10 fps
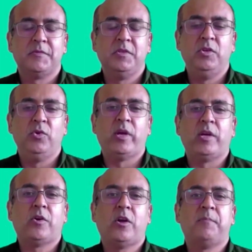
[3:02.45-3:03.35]
You can
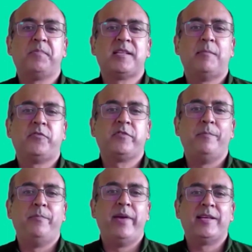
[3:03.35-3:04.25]
call up some of
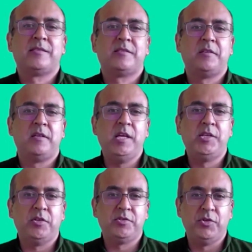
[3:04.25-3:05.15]
the best
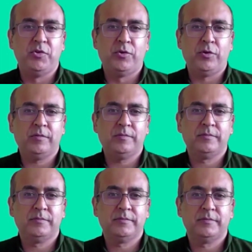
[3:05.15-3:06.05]
teachers you know,
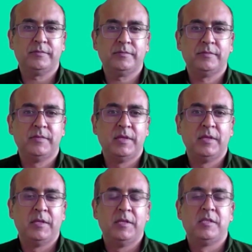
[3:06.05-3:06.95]

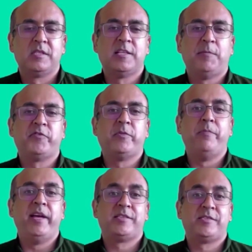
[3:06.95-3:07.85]
some of the
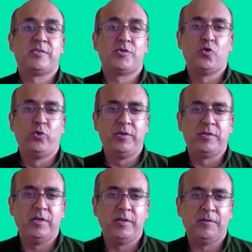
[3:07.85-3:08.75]
best students
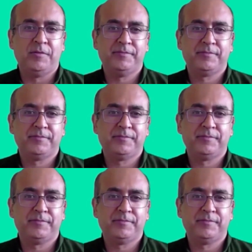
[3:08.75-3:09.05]
you know,